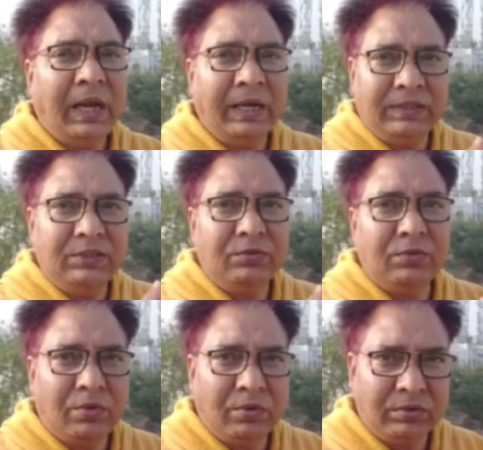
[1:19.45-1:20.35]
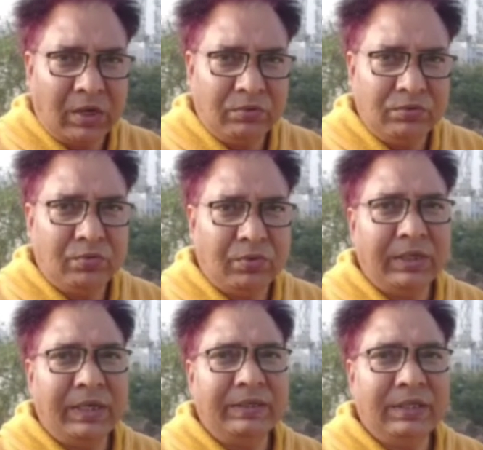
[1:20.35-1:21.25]
and then you go
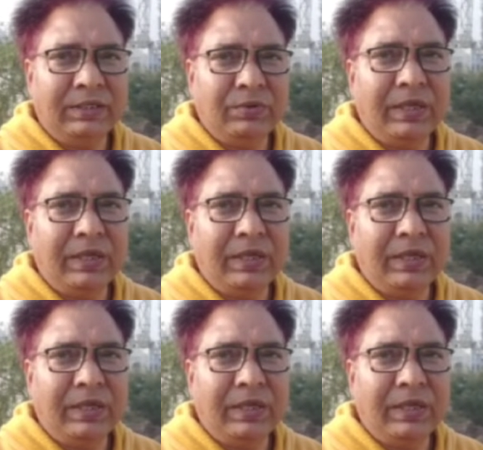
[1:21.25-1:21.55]
downward and then